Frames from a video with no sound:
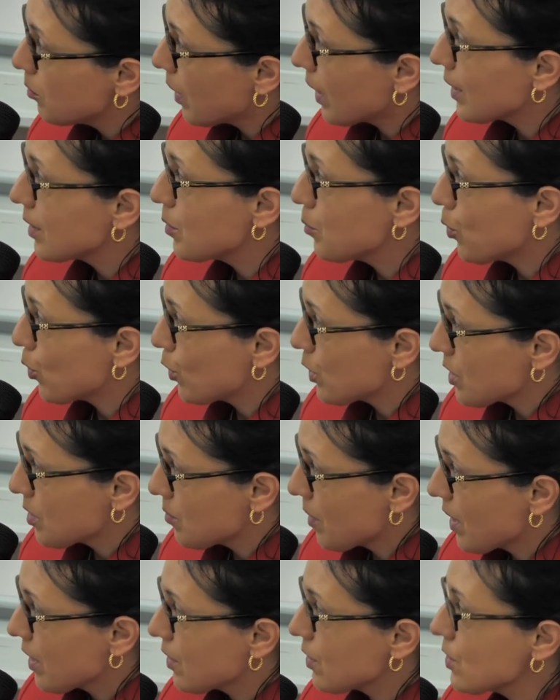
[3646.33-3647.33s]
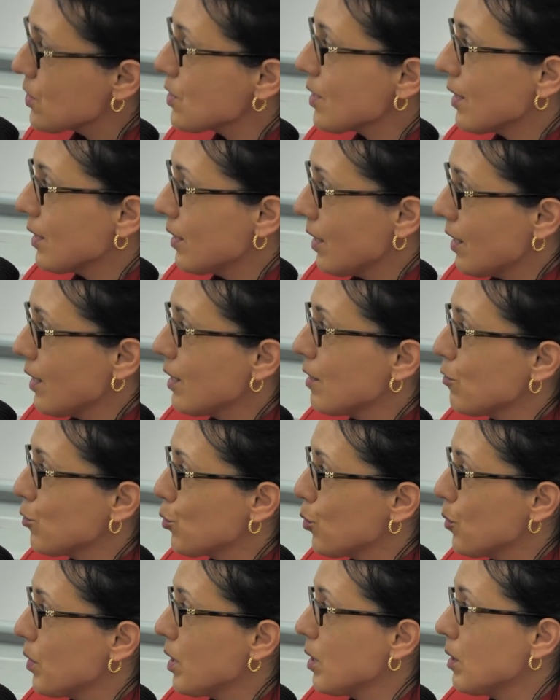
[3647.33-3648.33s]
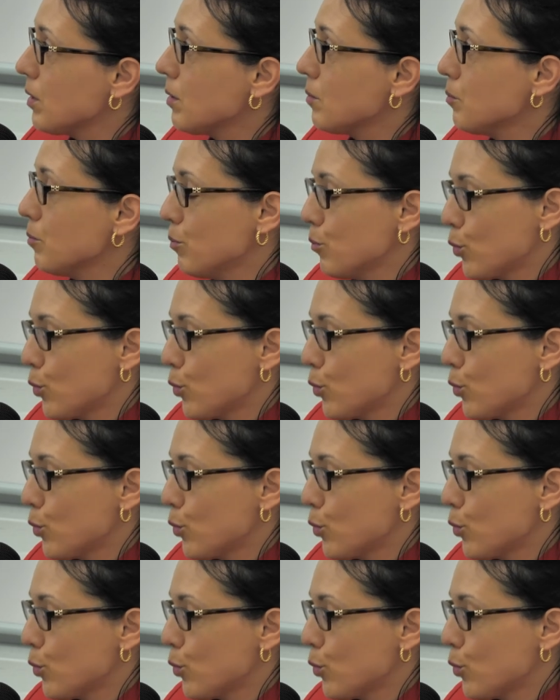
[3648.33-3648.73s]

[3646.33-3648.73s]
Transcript: by the policymakers, and they have to be